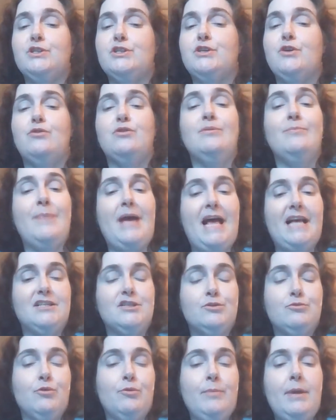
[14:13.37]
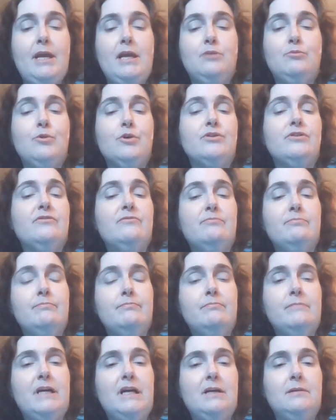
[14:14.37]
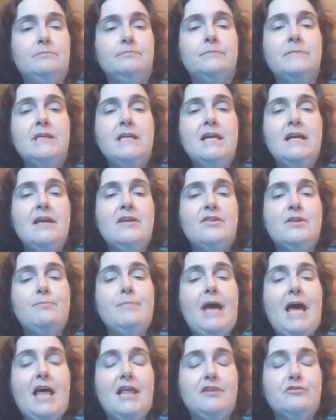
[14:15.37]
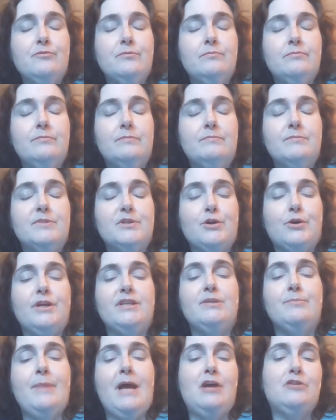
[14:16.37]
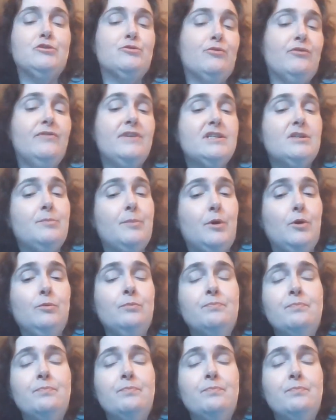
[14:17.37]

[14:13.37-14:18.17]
So the masks were made where the um, the mouth, I'm sorry, the mouths were visible.